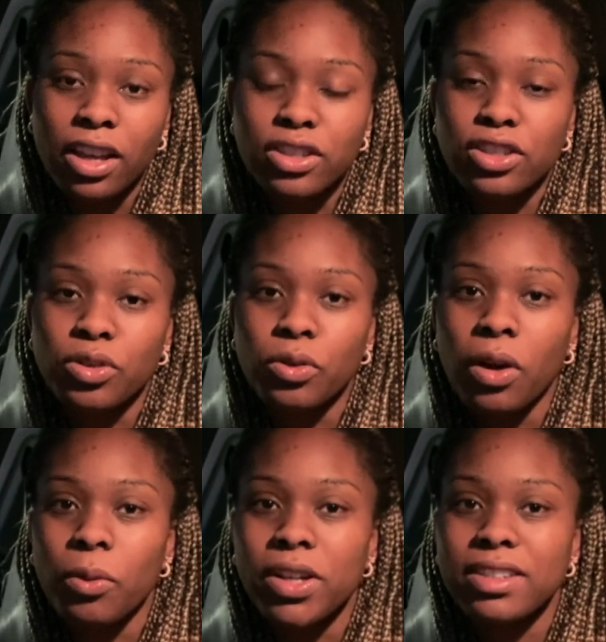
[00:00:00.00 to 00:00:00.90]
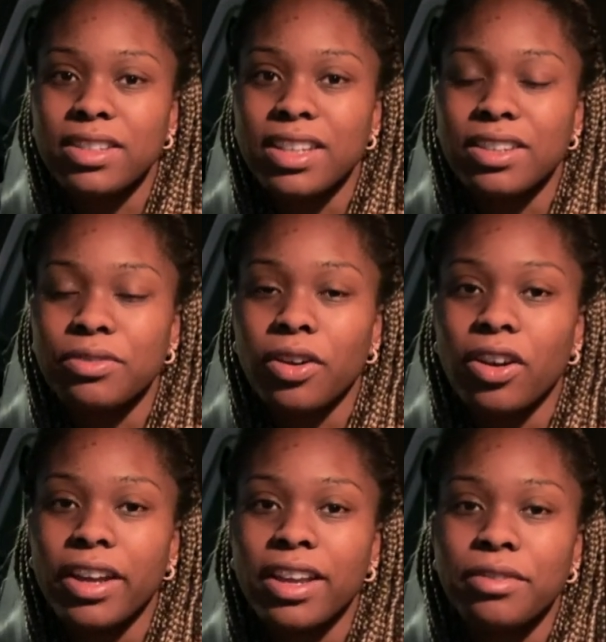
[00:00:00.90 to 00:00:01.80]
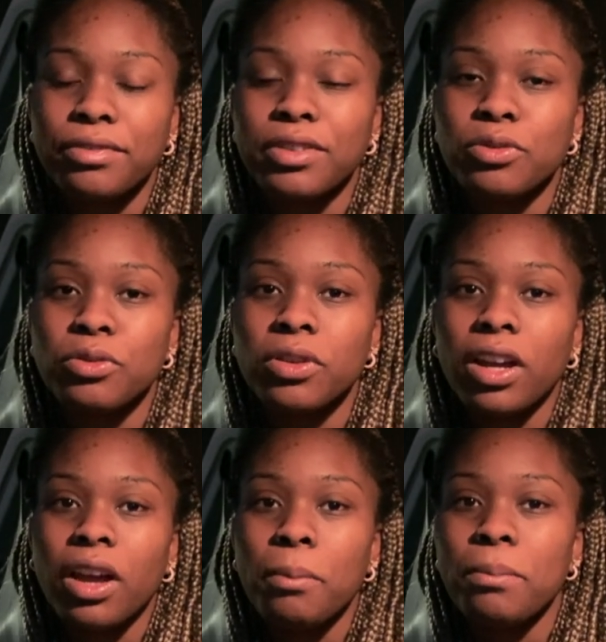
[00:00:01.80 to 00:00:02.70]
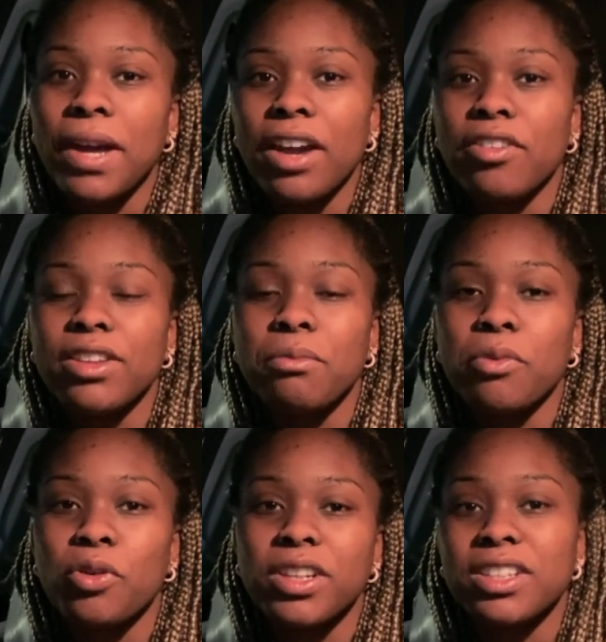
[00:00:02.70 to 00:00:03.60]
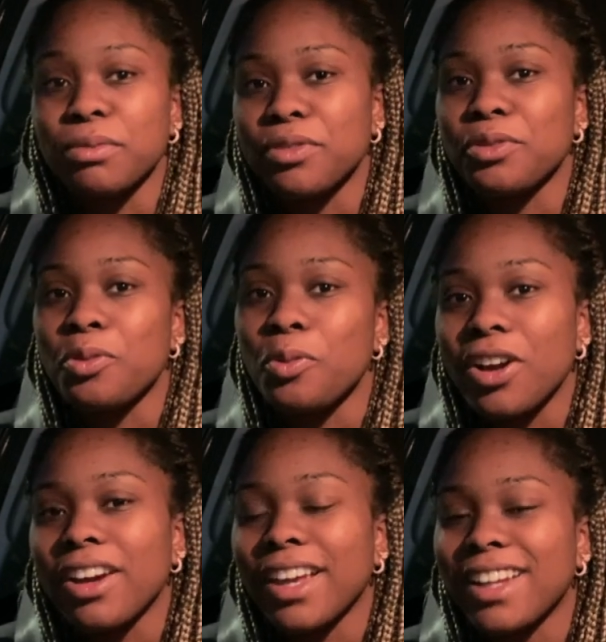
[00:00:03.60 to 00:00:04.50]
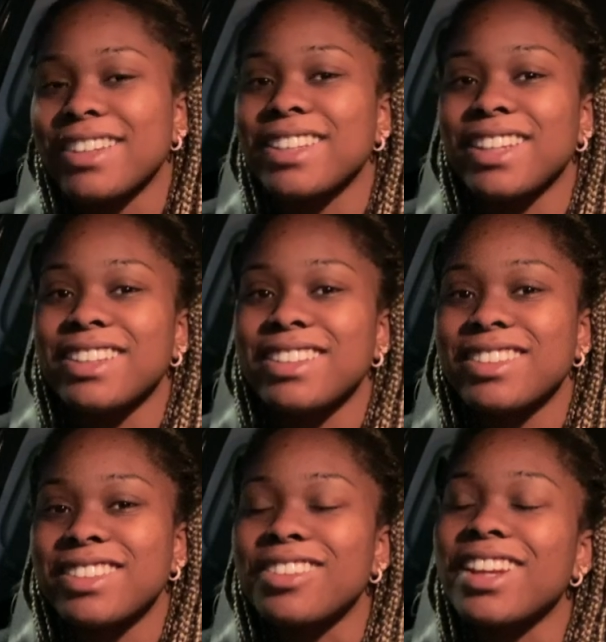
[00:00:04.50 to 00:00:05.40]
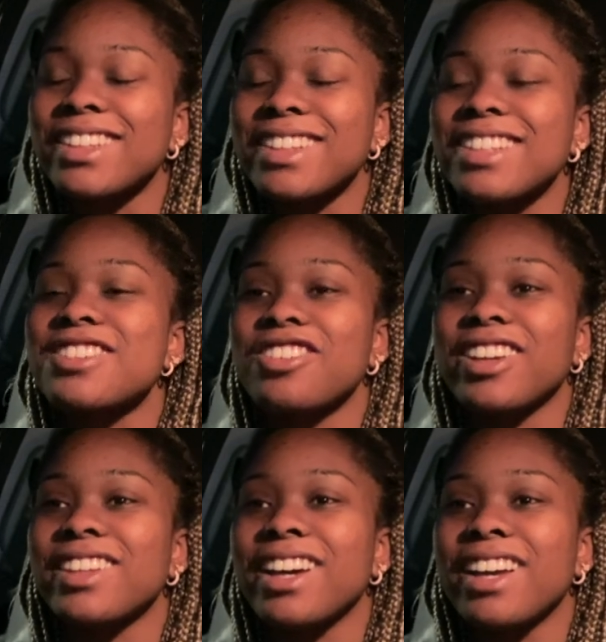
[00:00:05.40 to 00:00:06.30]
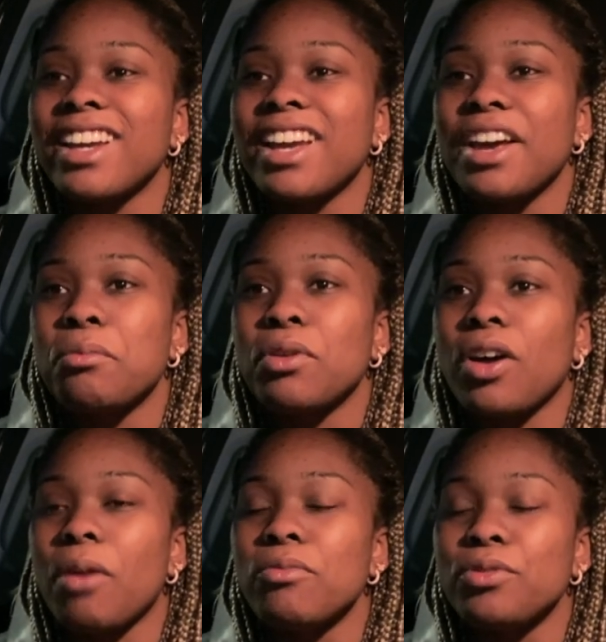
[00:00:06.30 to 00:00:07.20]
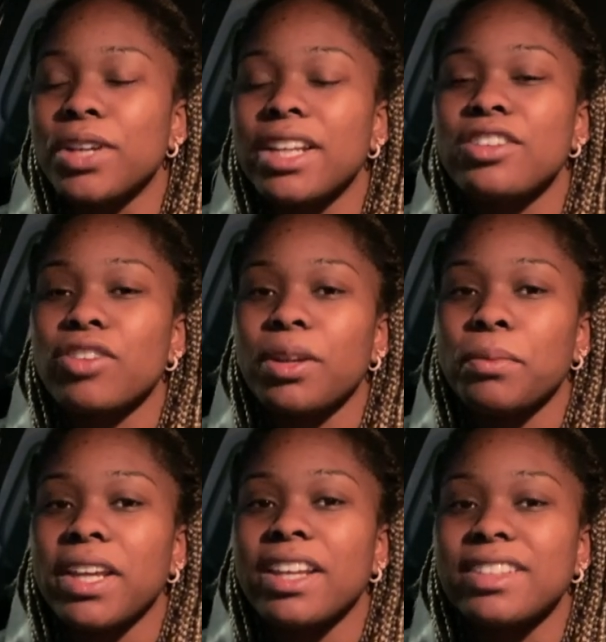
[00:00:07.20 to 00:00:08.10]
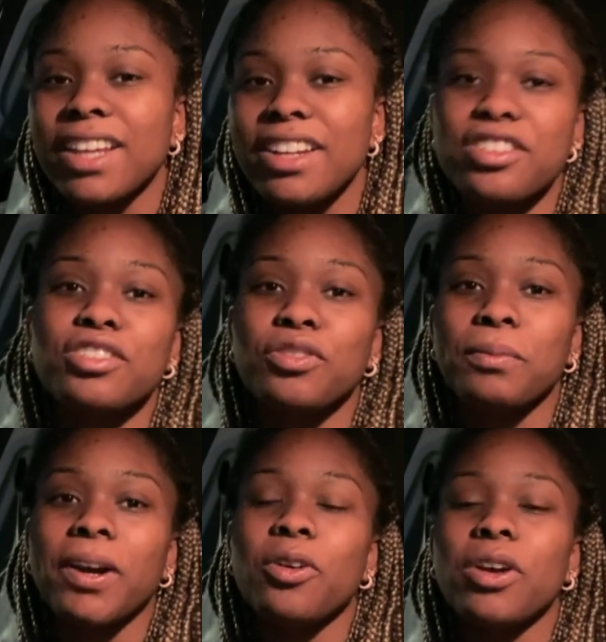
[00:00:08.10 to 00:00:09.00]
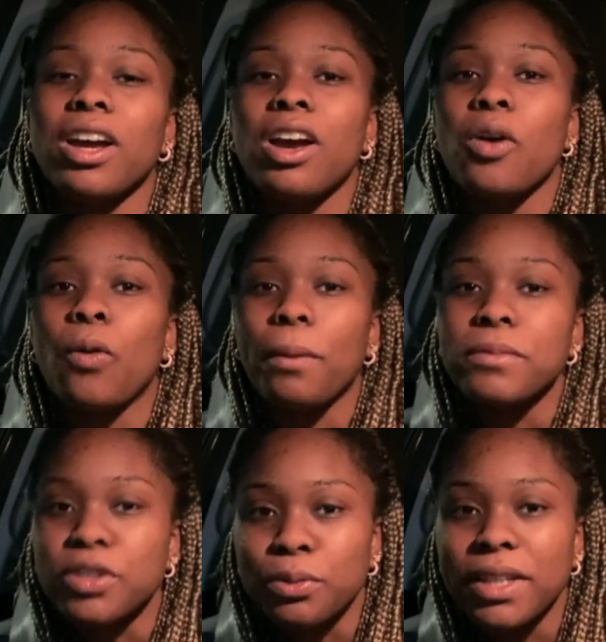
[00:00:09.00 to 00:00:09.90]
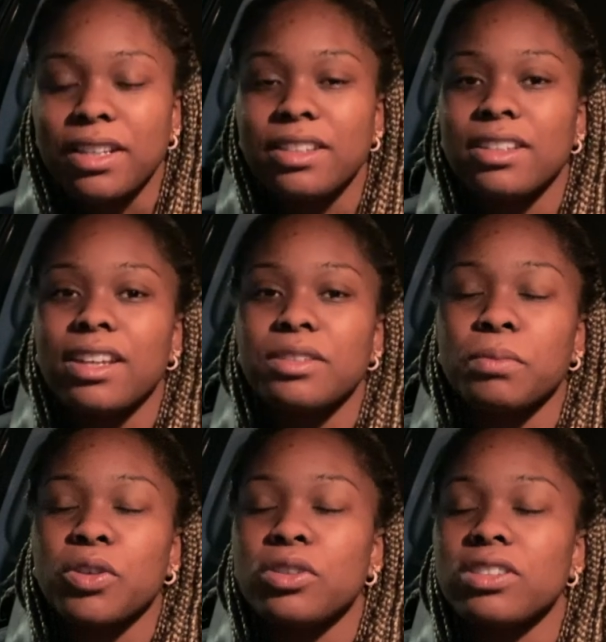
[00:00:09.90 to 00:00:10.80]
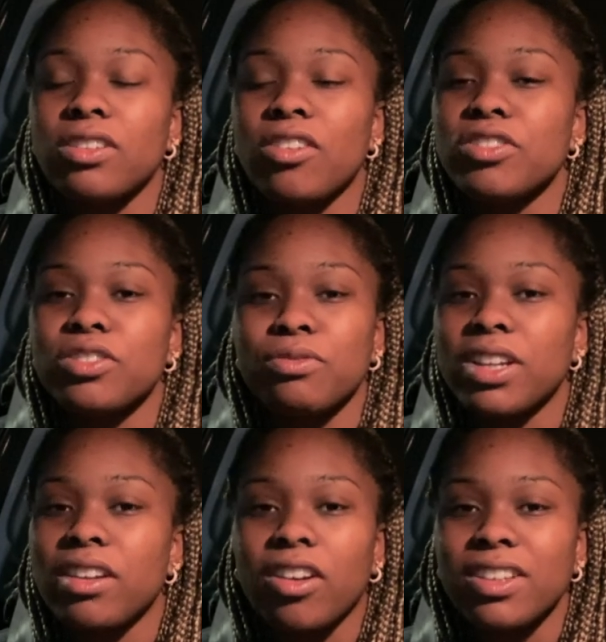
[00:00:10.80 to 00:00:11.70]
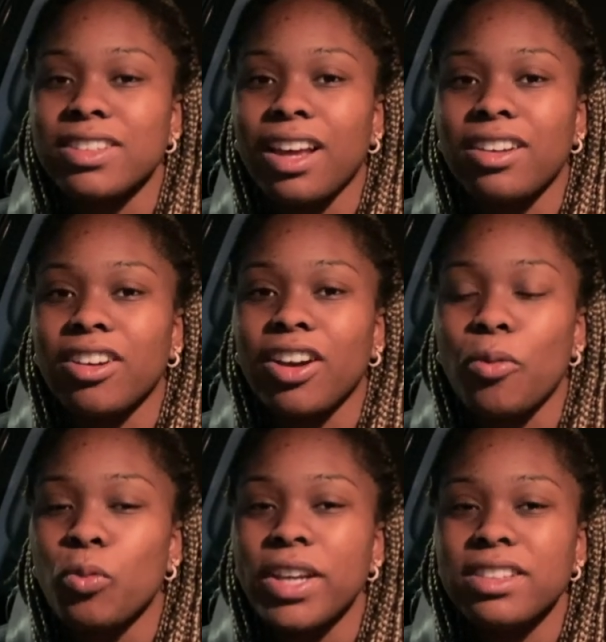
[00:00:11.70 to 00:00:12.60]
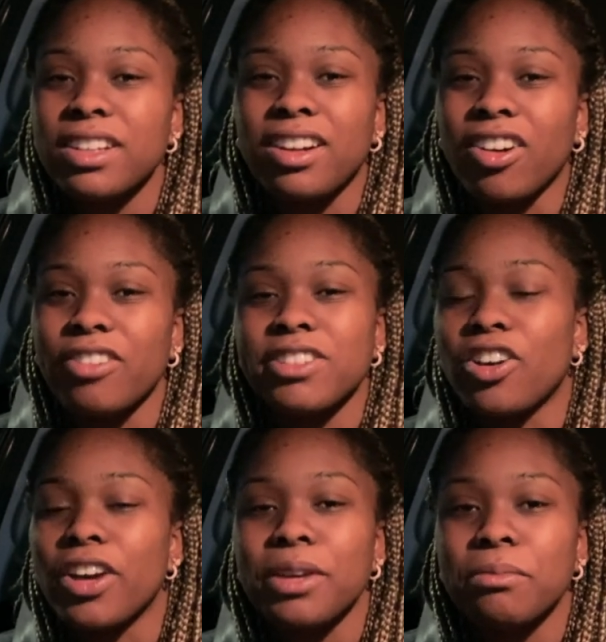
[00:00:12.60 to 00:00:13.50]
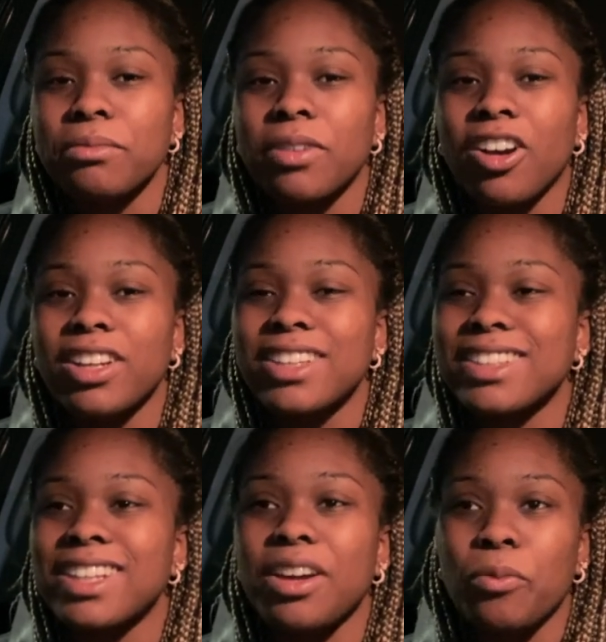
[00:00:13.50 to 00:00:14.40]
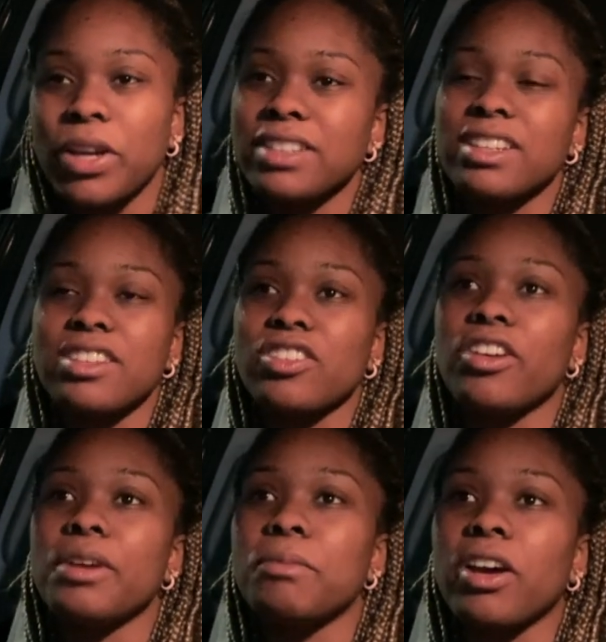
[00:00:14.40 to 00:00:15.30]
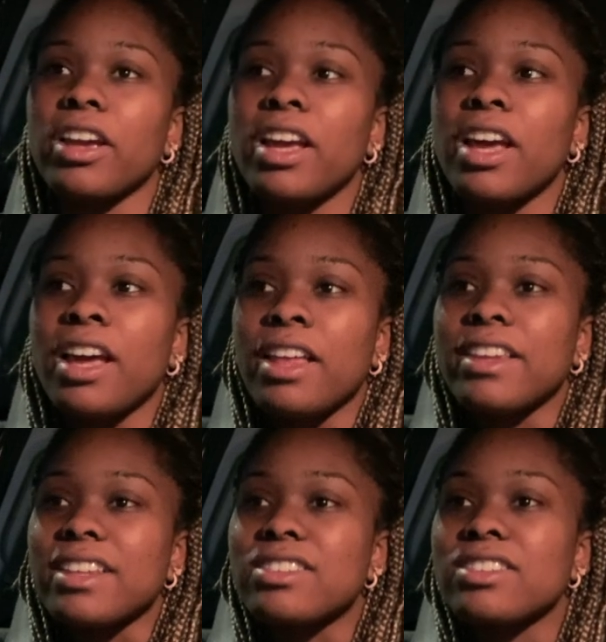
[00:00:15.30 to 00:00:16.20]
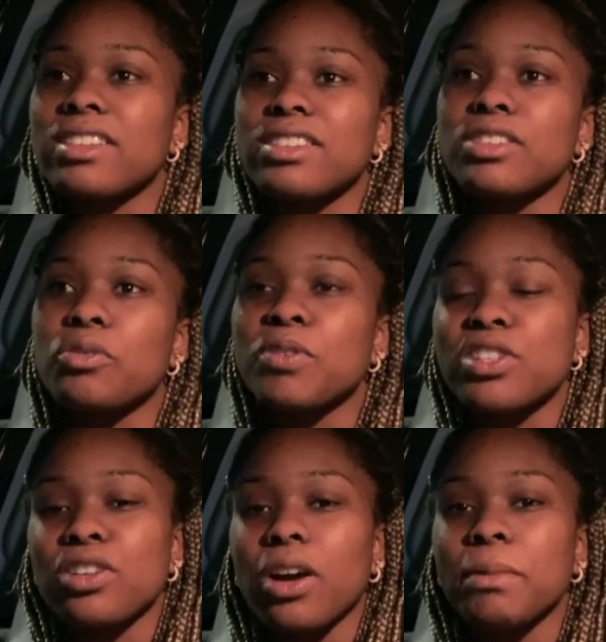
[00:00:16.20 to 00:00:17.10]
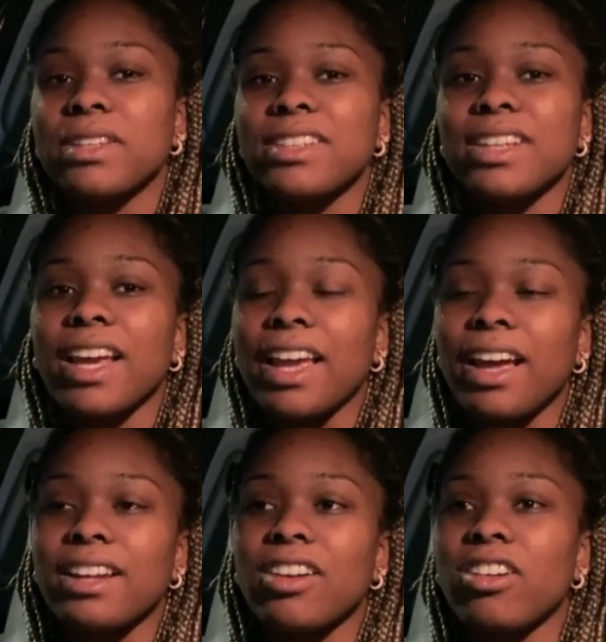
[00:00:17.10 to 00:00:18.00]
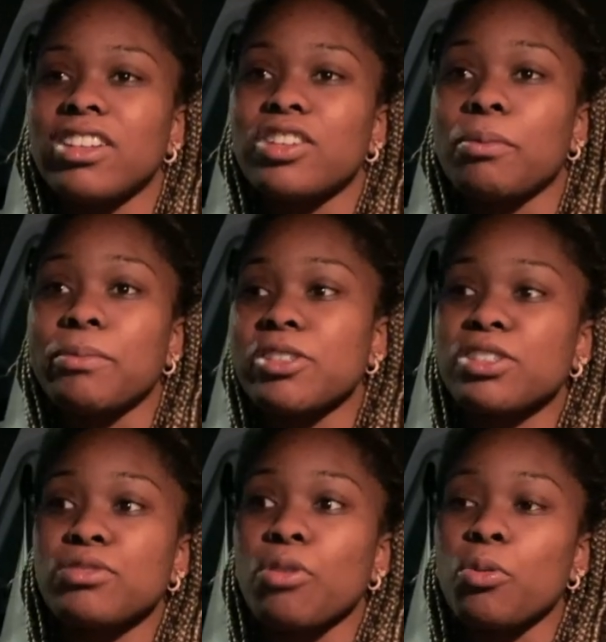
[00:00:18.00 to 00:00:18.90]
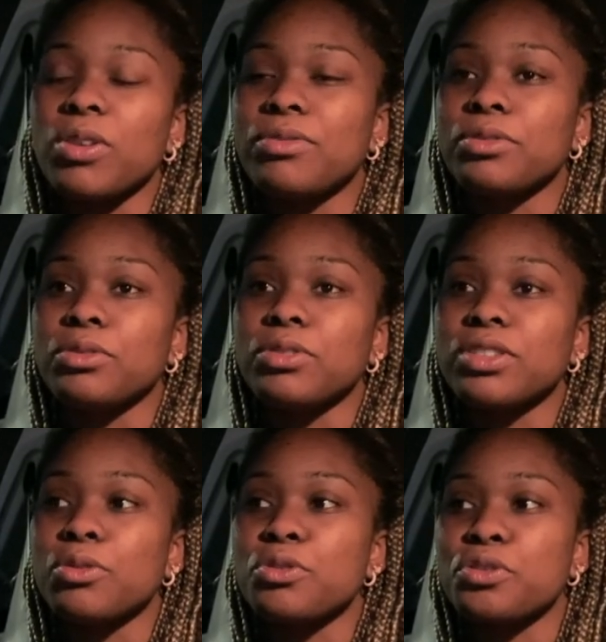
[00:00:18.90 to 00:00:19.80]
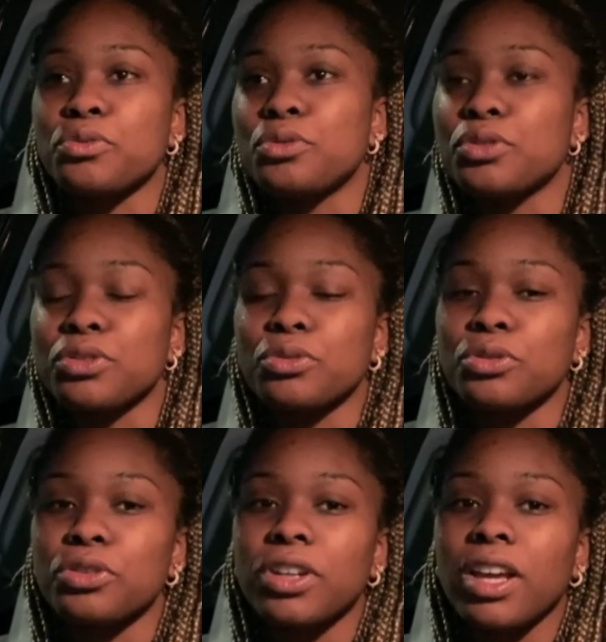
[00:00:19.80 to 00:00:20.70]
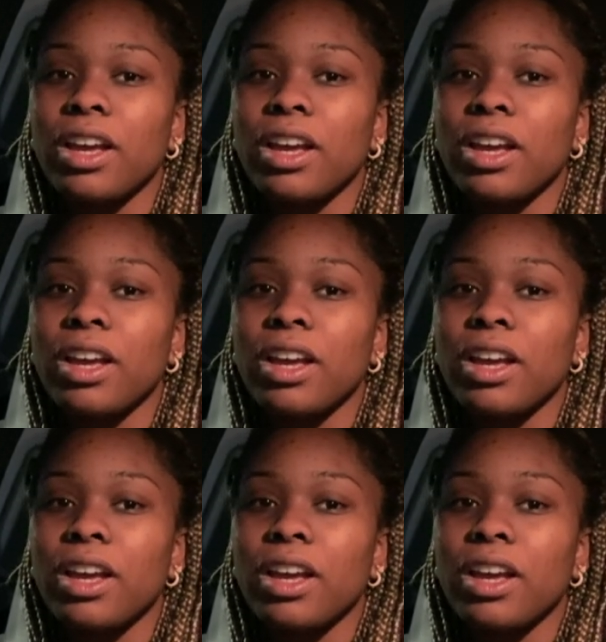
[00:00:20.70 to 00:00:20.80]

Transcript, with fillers: so i want to see if i feel better in the mornings before work editing so let's let's try that but i'm really trying to be intentional about what i'm doing these days because i've just realized that like i'm wasting a lot of time honestly i'm wasting time like there's so much time in the day and a lot of the time i'm just scrolling through socials or